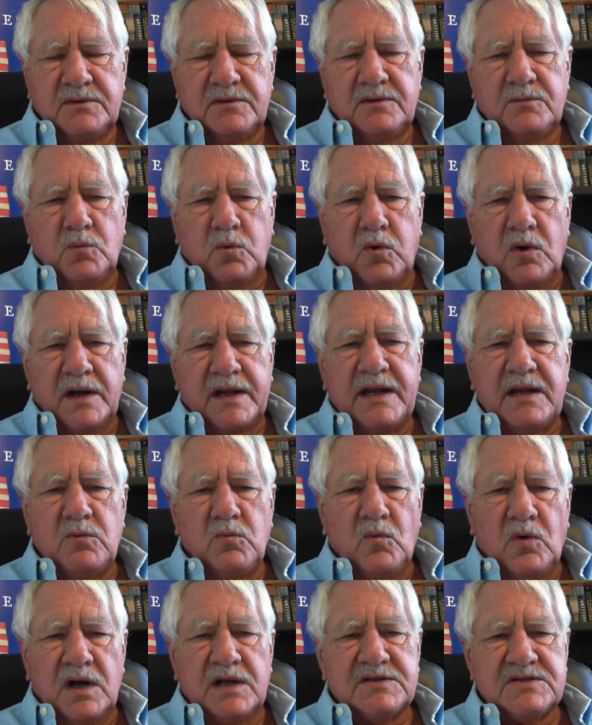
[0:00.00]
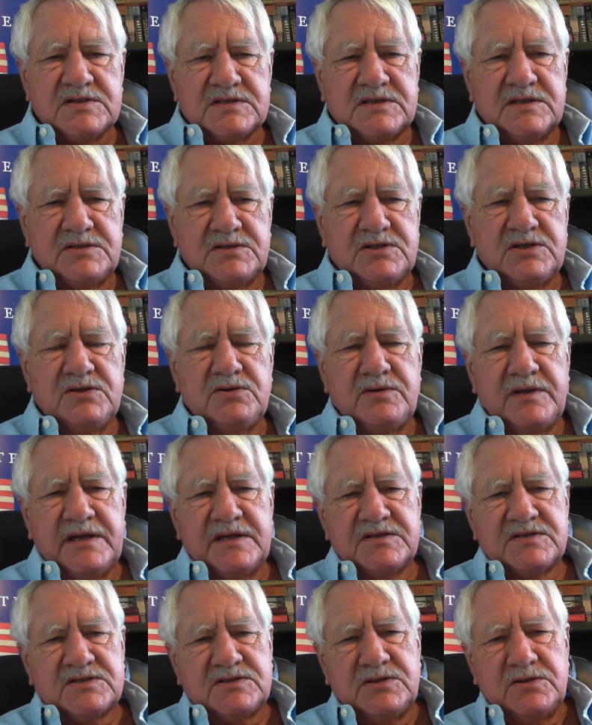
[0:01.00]
what he wants to do
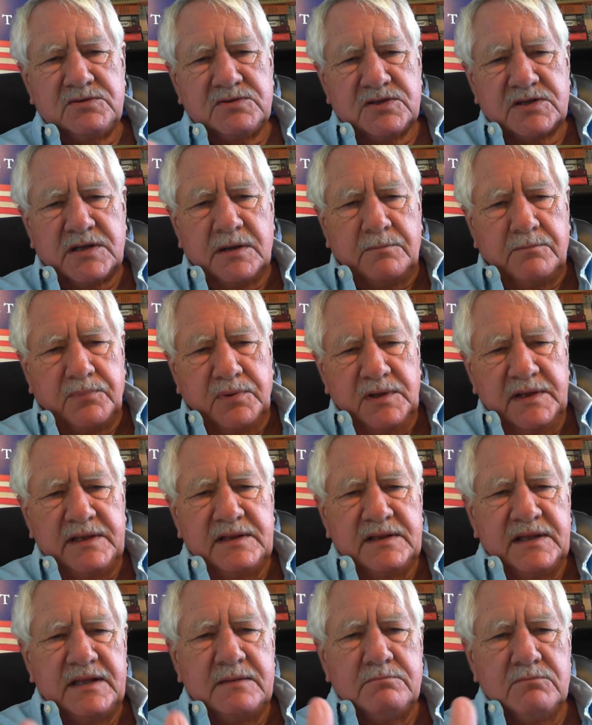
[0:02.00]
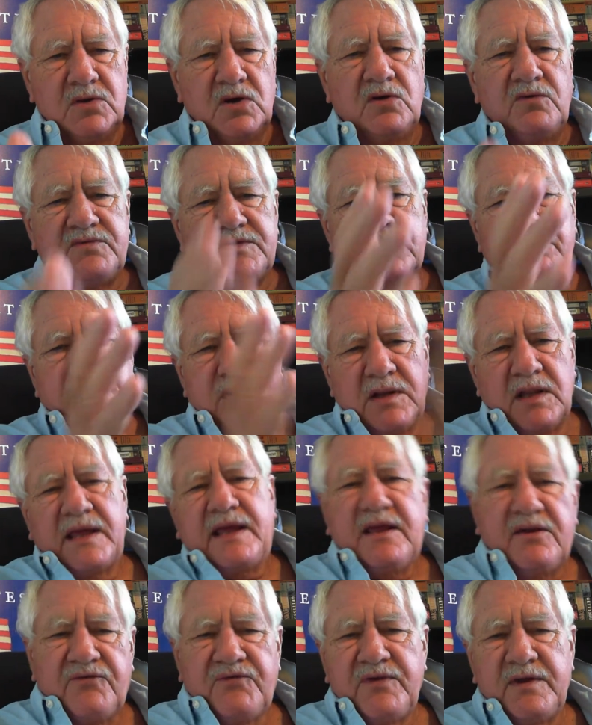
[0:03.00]
is to completely move the
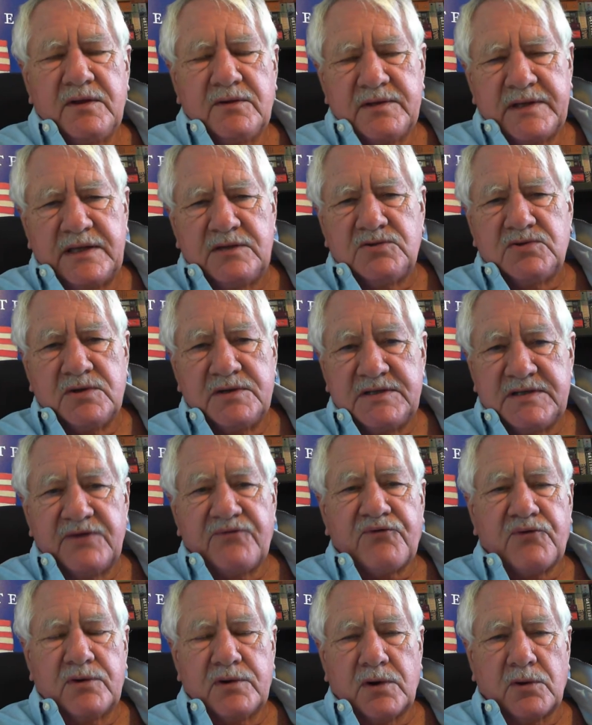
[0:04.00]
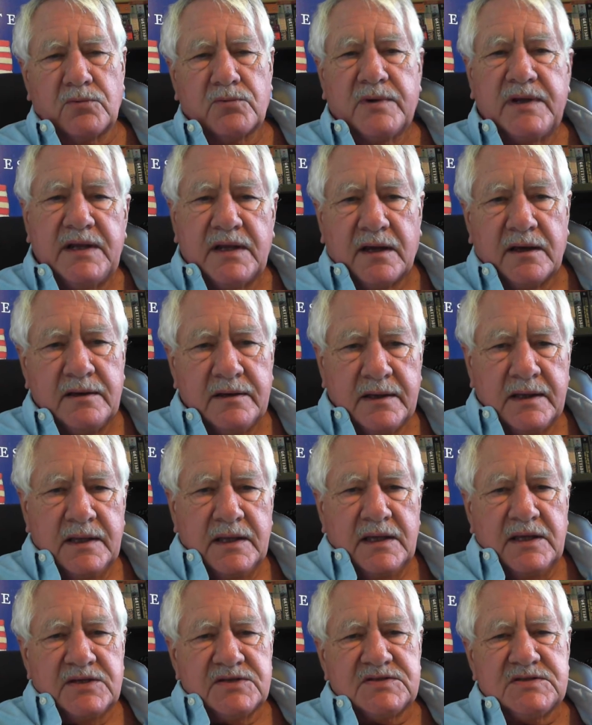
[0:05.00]
playing field into a different arena.
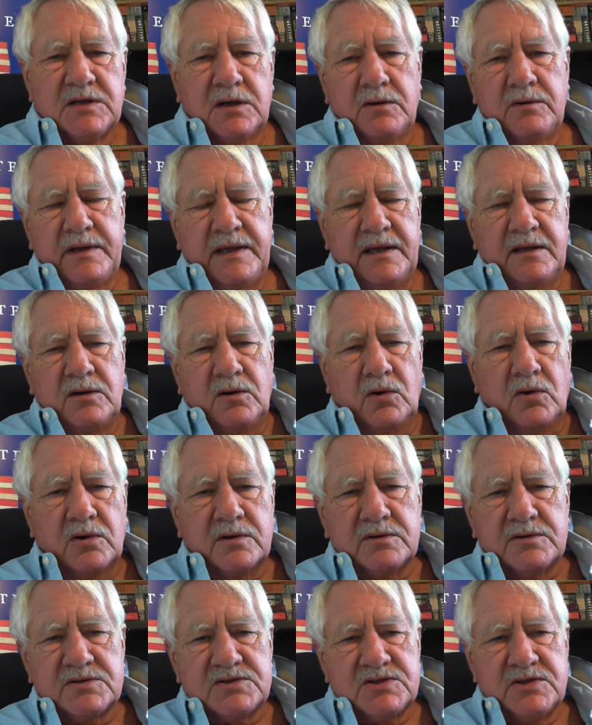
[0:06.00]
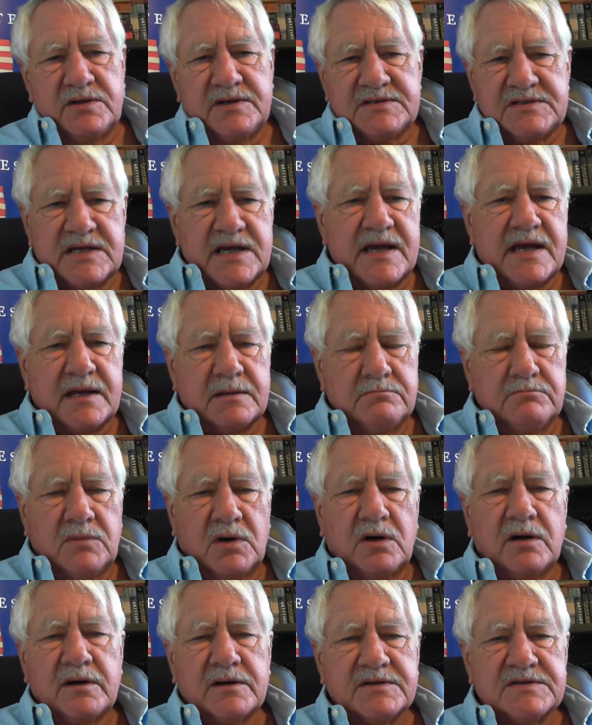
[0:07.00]
So, in order to attack
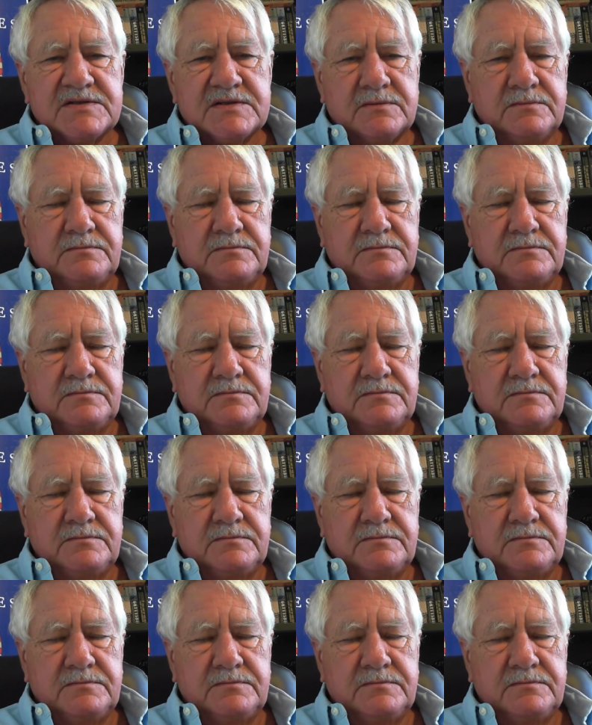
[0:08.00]
Marx